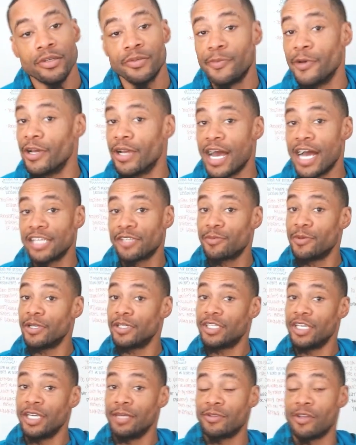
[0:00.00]
spirit guides, spirit
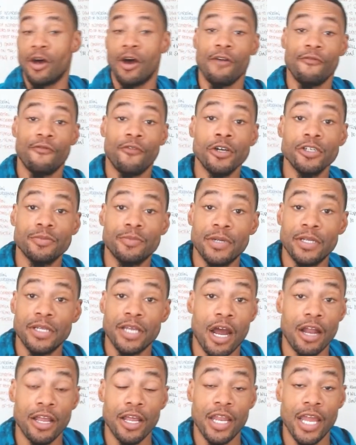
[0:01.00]
teams, law enforcement,
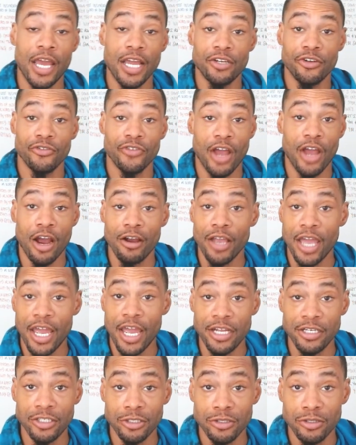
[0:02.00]
guardian angels,
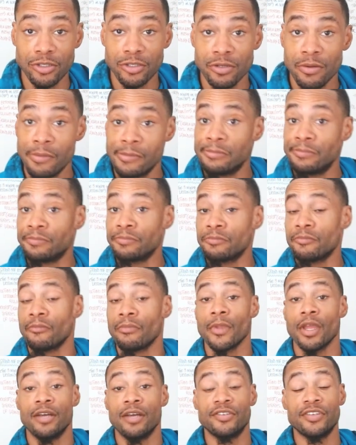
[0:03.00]
archangels,
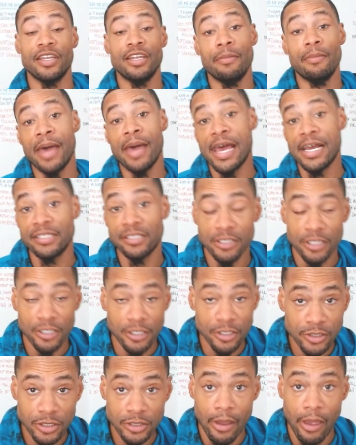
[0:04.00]
ascended
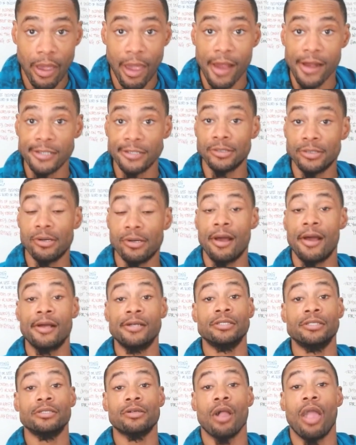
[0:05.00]
masters.
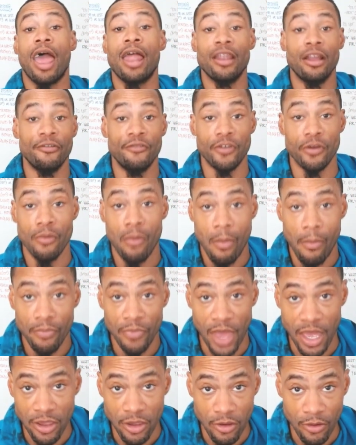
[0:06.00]
I love you.
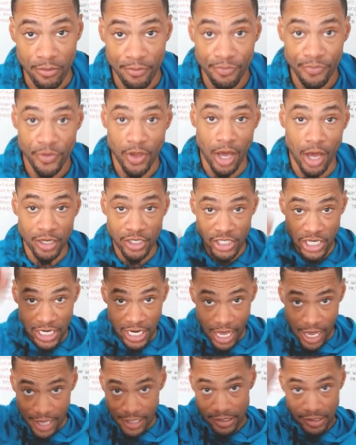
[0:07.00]
Thank you. God of
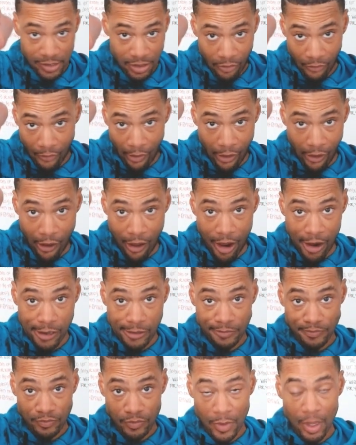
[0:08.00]
Jedi's. All right.
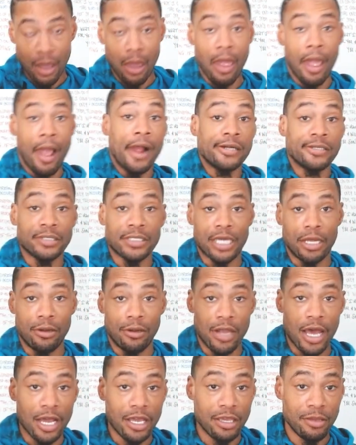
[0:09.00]

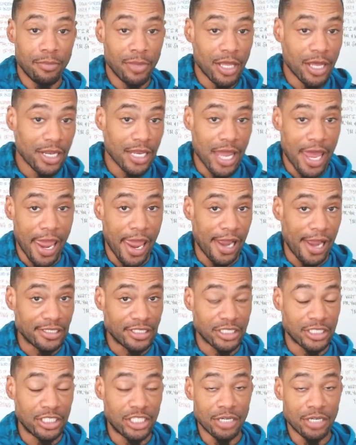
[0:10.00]
Naki
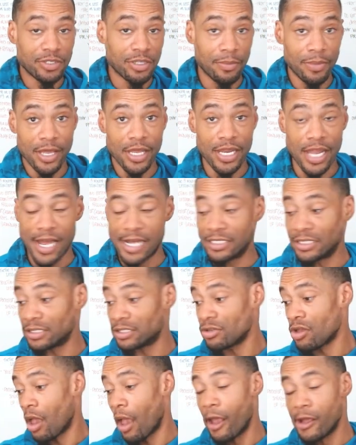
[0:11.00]
bloodlines, Egyptian bloodlines.
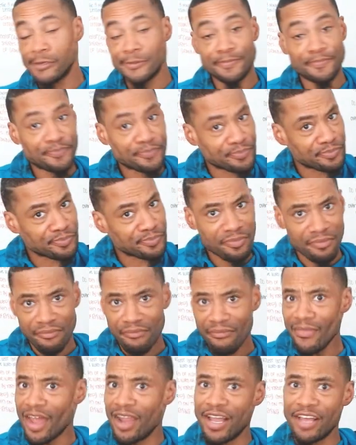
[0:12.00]

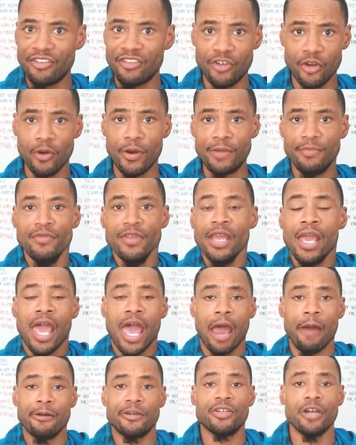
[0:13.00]
Let's do it.
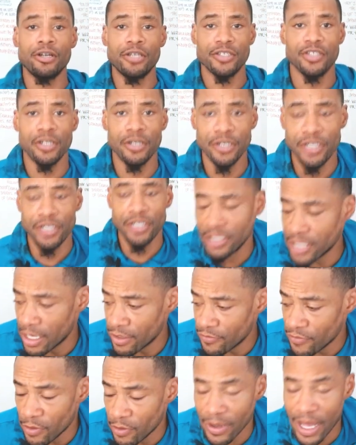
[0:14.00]
I return to center 10
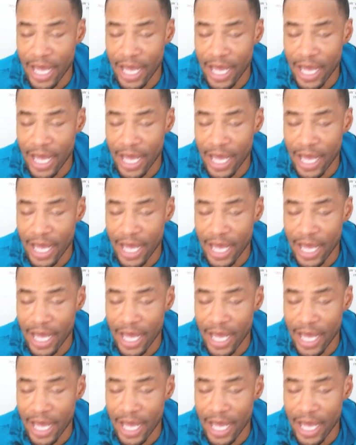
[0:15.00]
times fold.